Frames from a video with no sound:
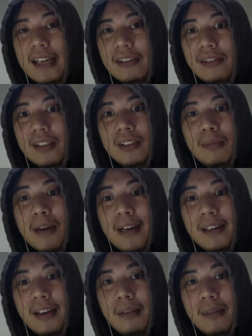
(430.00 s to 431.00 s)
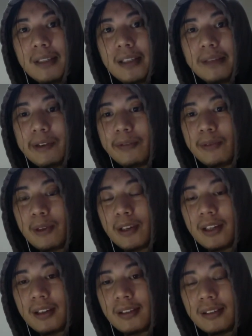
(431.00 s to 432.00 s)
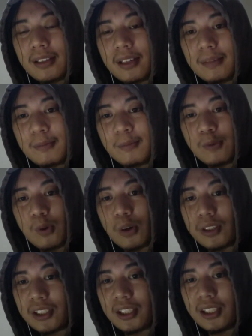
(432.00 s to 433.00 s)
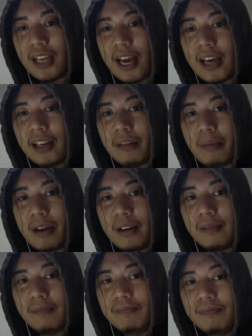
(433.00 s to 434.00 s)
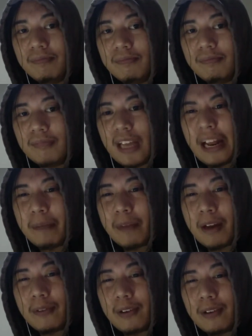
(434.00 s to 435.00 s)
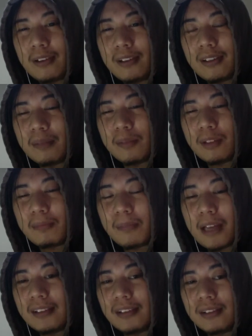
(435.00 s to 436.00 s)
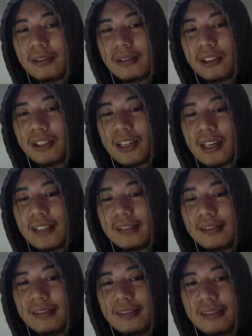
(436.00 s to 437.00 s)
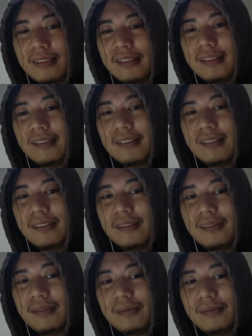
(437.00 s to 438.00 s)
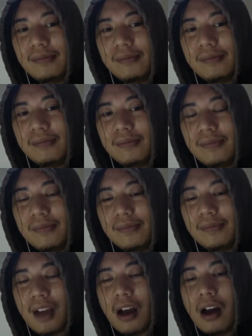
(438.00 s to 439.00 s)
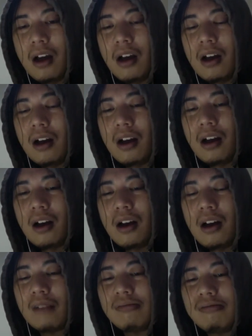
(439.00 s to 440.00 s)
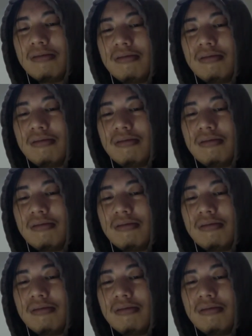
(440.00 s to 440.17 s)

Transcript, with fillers: read the manga, but i have never um, watched the anime, and I'm never, I'm not planned to watch that. Number two, Sword Online,